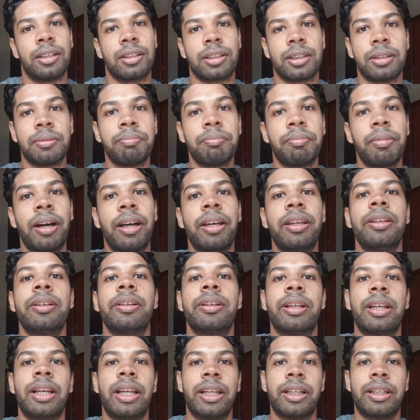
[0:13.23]
combine
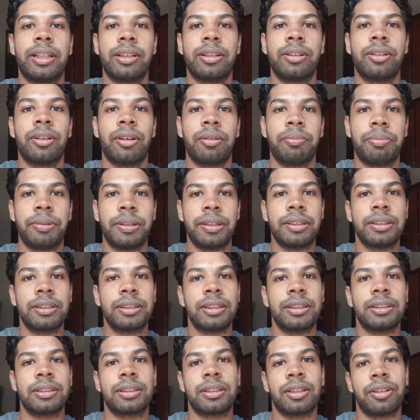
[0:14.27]
related topics
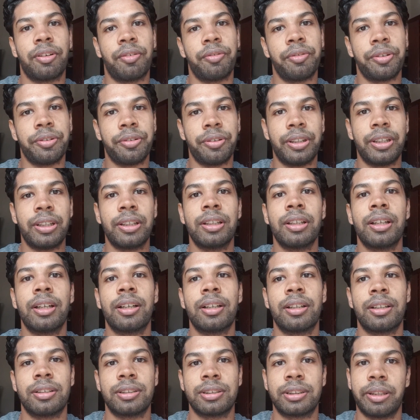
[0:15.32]
instead of doing
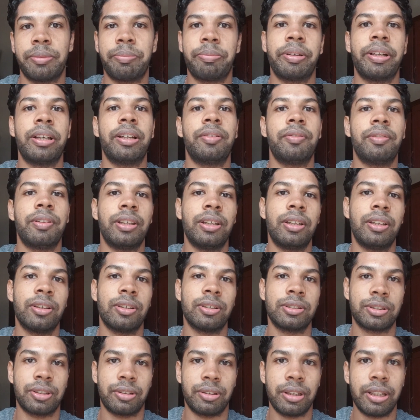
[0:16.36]
separate
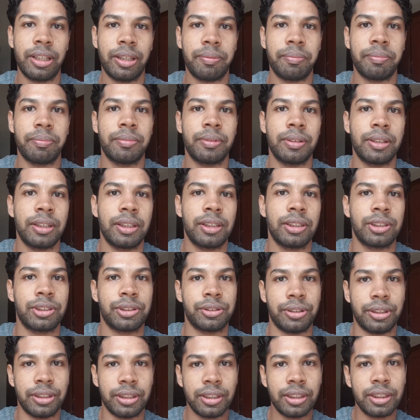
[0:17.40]
videos on them. So
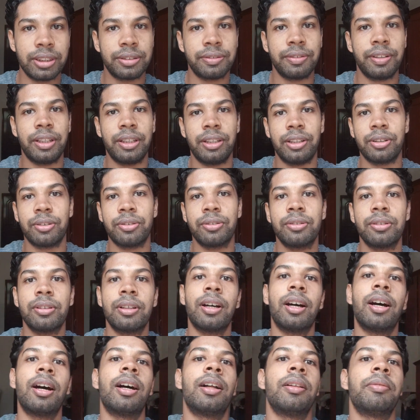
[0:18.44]
in this video,
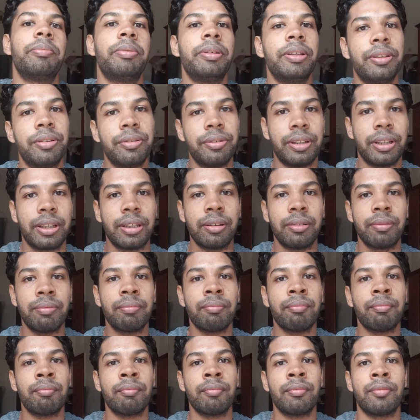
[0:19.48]
I'll be doing
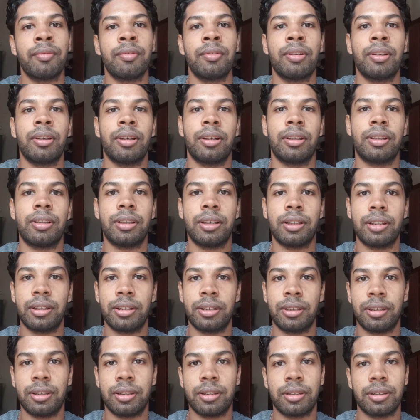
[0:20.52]

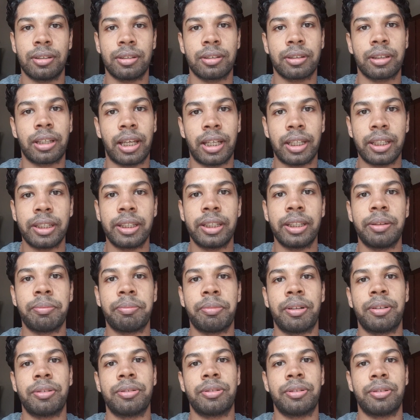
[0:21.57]
the calorie
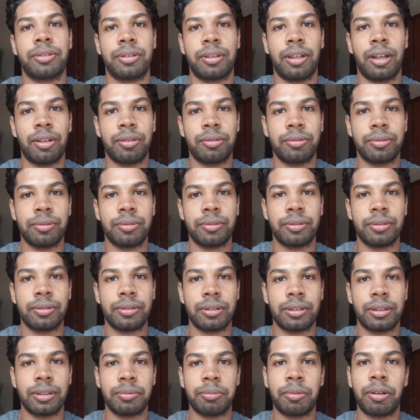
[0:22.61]
amount, or how
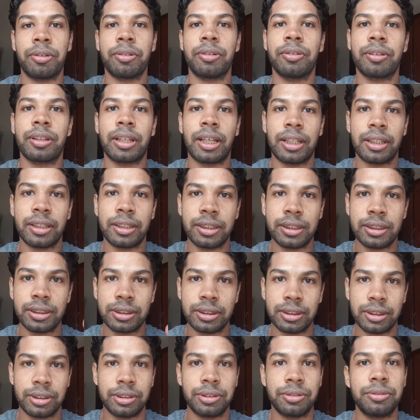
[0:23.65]
the amount of
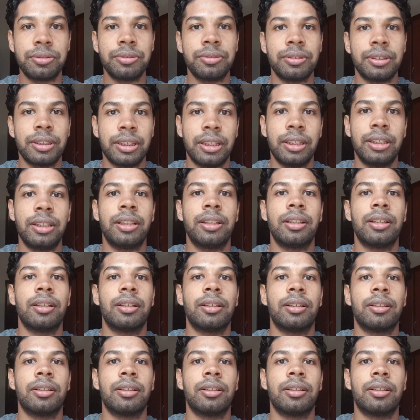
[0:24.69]
calories you need